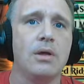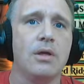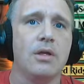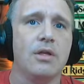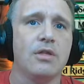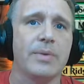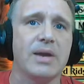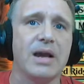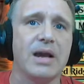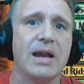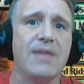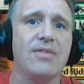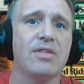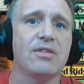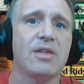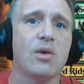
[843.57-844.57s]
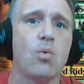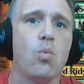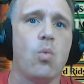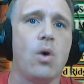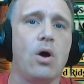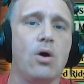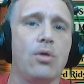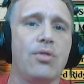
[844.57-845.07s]
So we kind of have this, like,
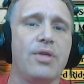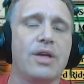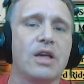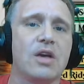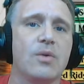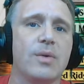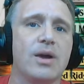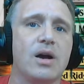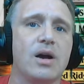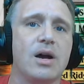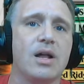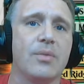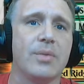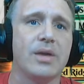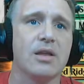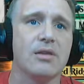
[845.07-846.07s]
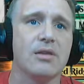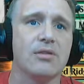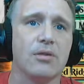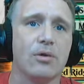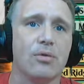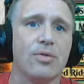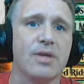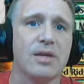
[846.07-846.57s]
wall thing going on that we can
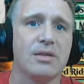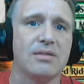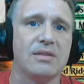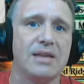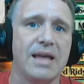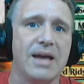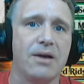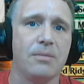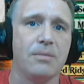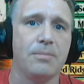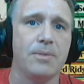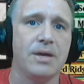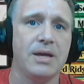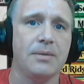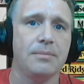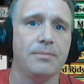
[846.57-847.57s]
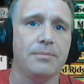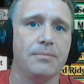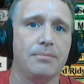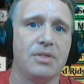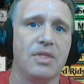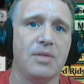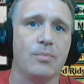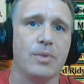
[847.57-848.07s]
slow things down a bit,
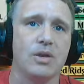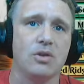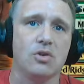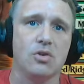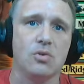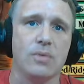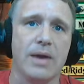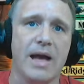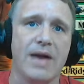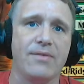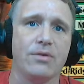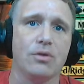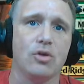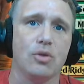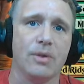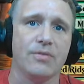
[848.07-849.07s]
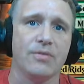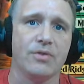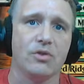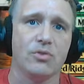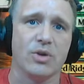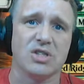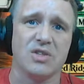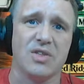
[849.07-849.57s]
but then we do have a little bit of
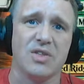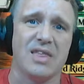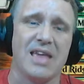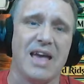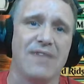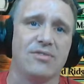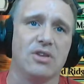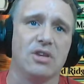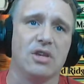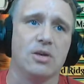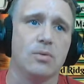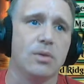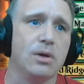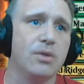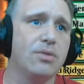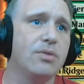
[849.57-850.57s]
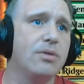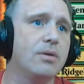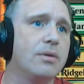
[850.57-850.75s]
aggression that they have to deal with.